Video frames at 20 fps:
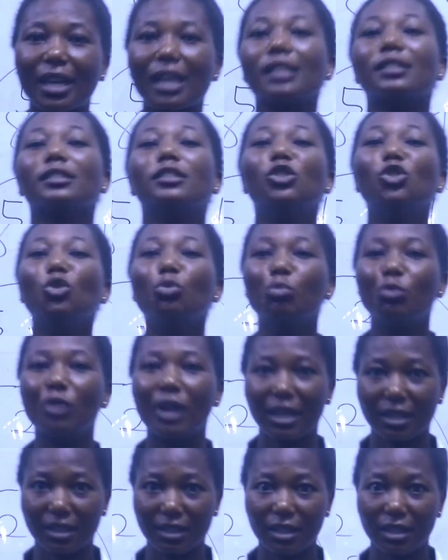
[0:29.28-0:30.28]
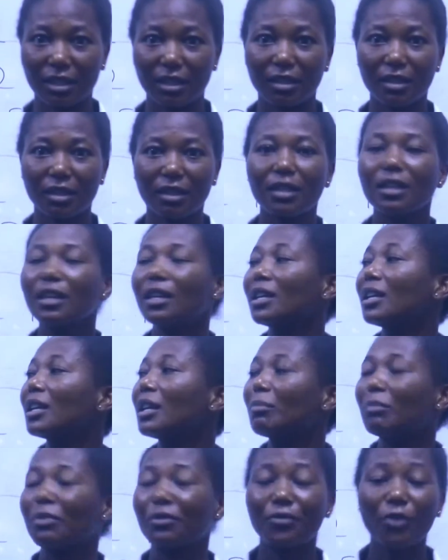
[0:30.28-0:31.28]
is numeracy.
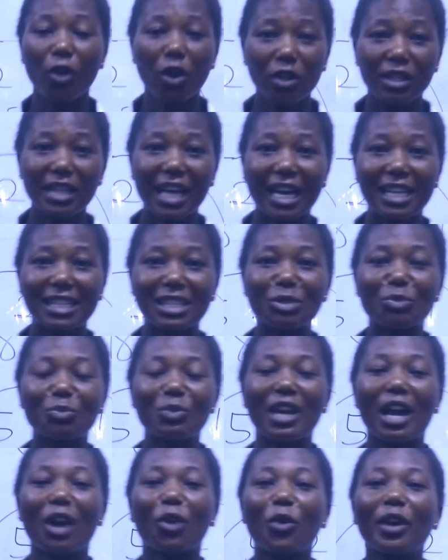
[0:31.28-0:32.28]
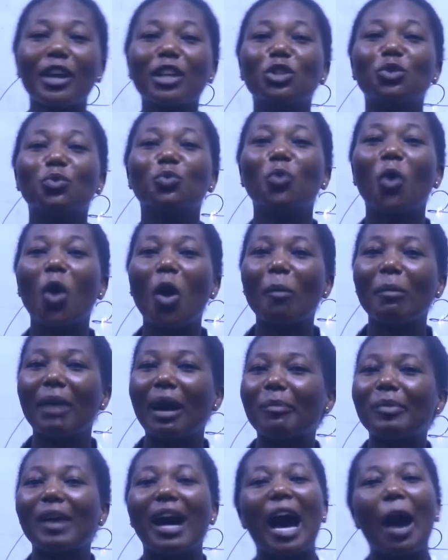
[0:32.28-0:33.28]
Before that, we are going to warm
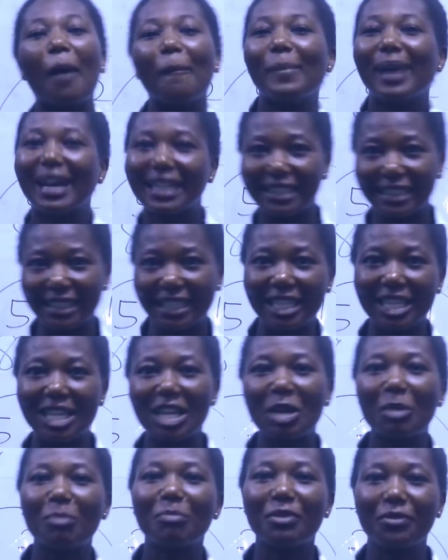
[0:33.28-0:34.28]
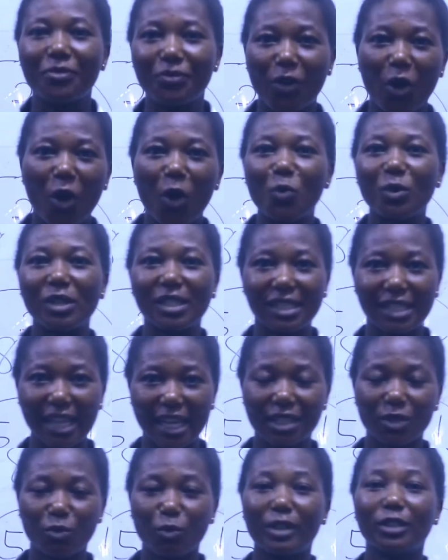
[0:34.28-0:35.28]
up our body before we
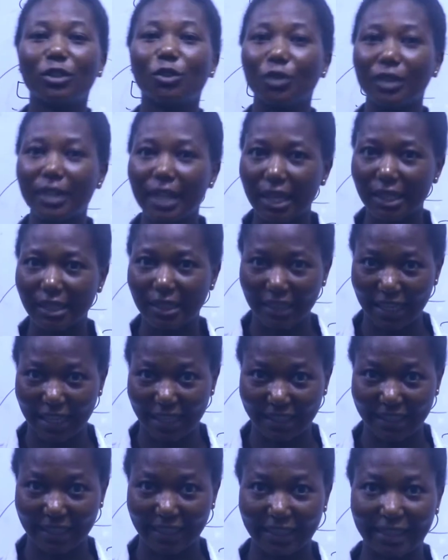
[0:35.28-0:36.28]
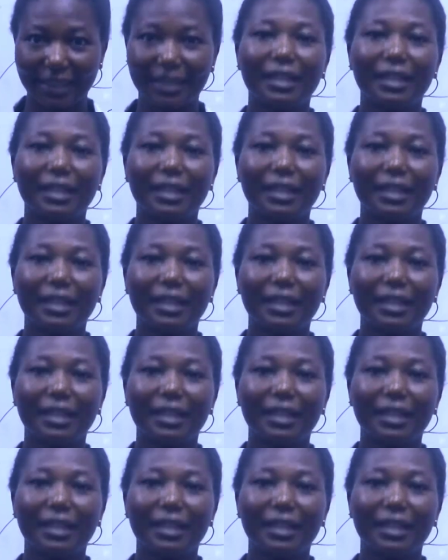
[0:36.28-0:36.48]
start with today's lesson.